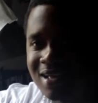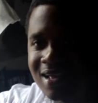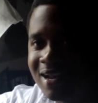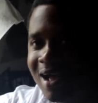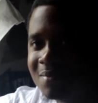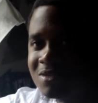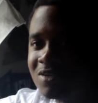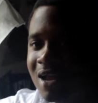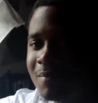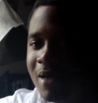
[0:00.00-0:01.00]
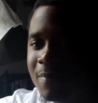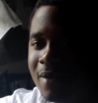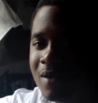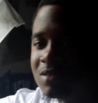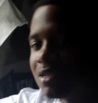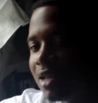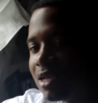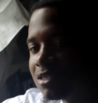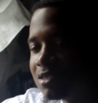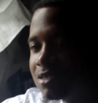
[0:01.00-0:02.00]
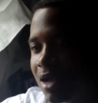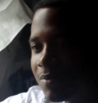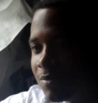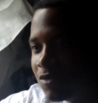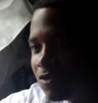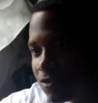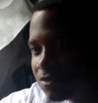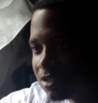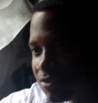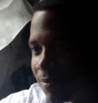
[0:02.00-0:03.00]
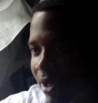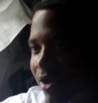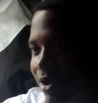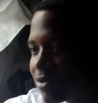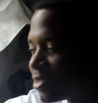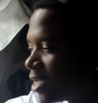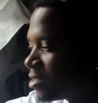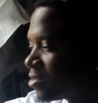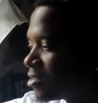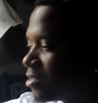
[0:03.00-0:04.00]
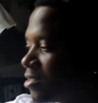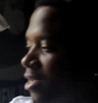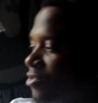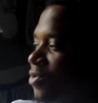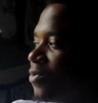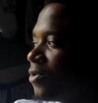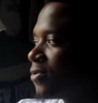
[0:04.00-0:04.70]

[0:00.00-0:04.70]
And now I'm just trying to map out the next couple moves for Barrelhouse as years go on.